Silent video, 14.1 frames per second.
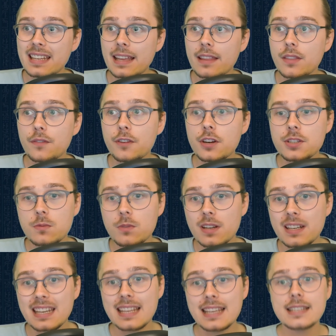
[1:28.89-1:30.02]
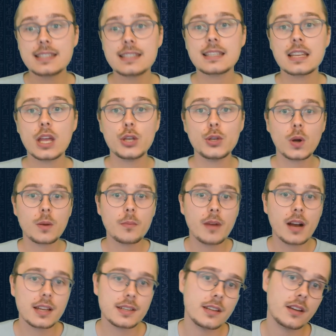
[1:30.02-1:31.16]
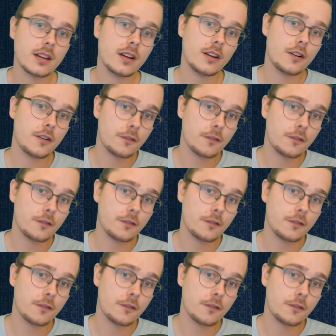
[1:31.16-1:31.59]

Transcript: and the first one is Dogmatika